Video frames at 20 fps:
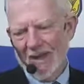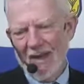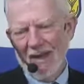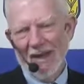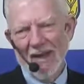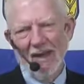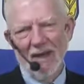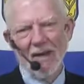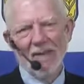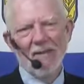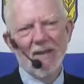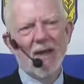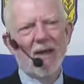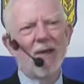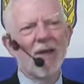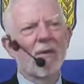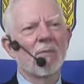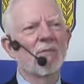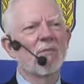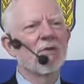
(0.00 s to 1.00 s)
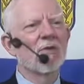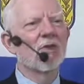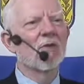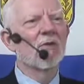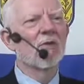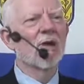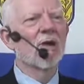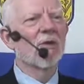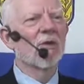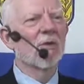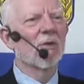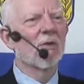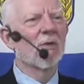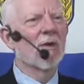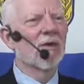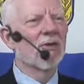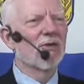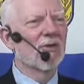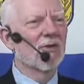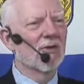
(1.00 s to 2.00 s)
and if question. That didn't generate some
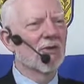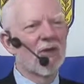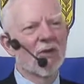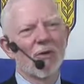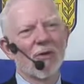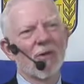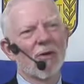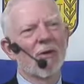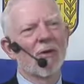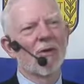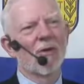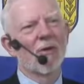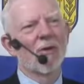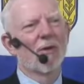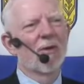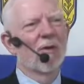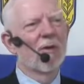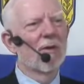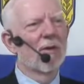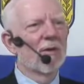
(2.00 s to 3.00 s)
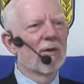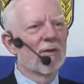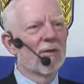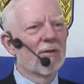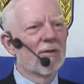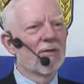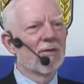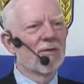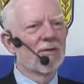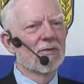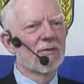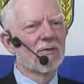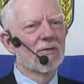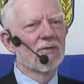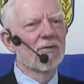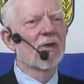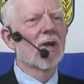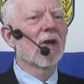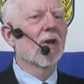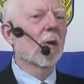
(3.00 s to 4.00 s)
questions, nothing will. Well, I have a quick
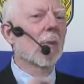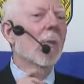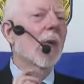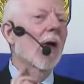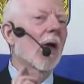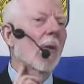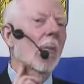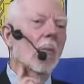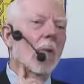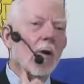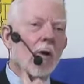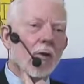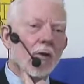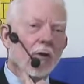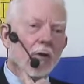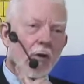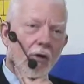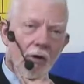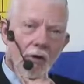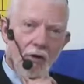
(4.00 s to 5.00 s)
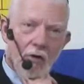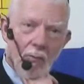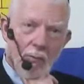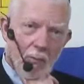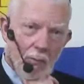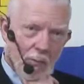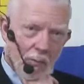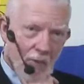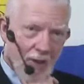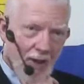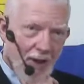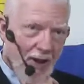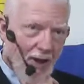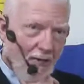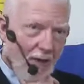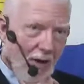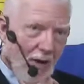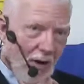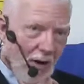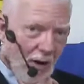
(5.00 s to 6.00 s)
question. Check your pulse. Are you, do you have a
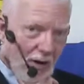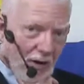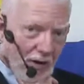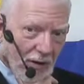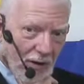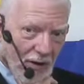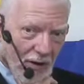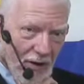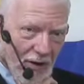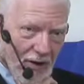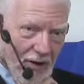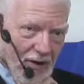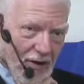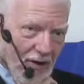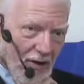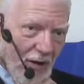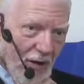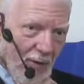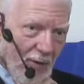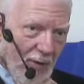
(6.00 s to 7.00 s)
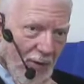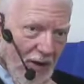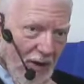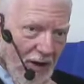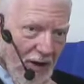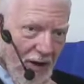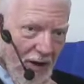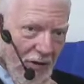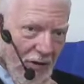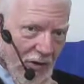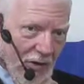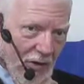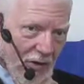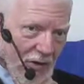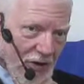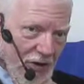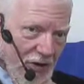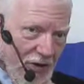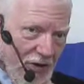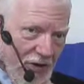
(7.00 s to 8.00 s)
heart? Is your heart beating in your
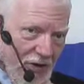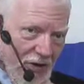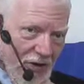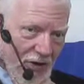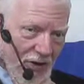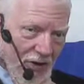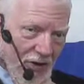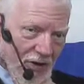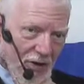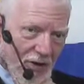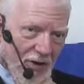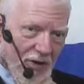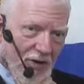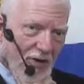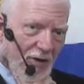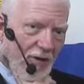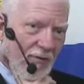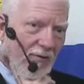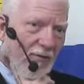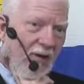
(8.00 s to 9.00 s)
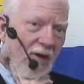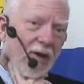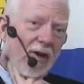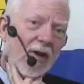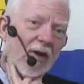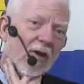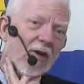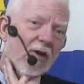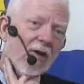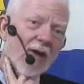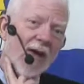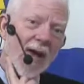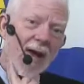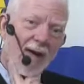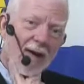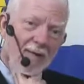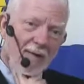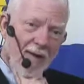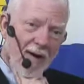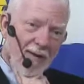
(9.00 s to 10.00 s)
chest? You can feel it in your neck
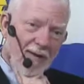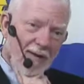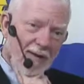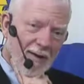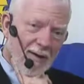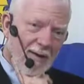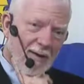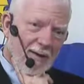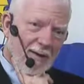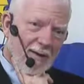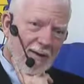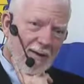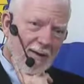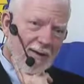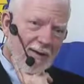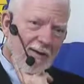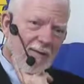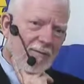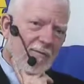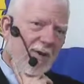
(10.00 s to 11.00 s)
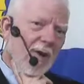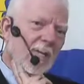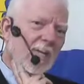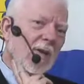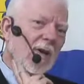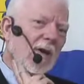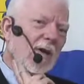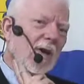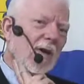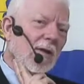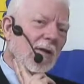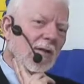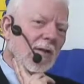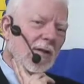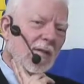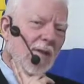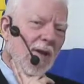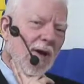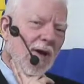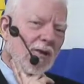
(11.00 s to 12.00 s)
right there, right below the
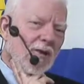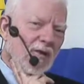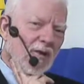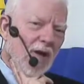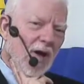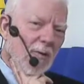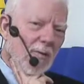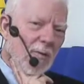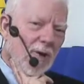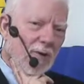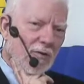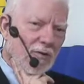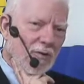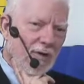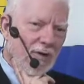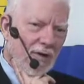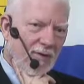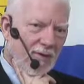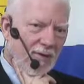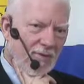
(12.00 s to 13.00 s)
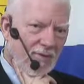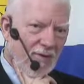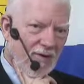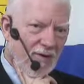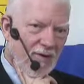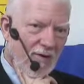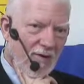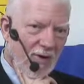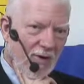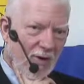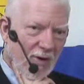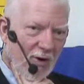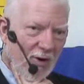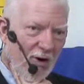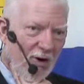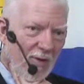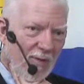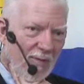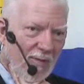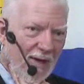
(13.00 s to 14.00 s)
right jawbone. You can feel your
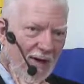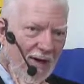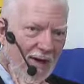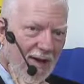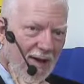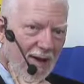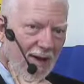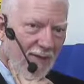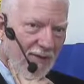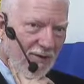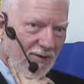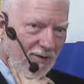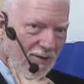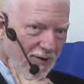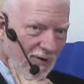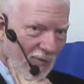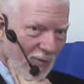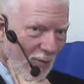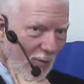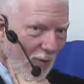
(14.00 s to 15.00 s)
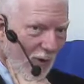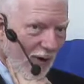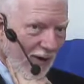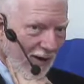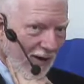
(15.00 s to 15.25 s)
heart beating if it's working.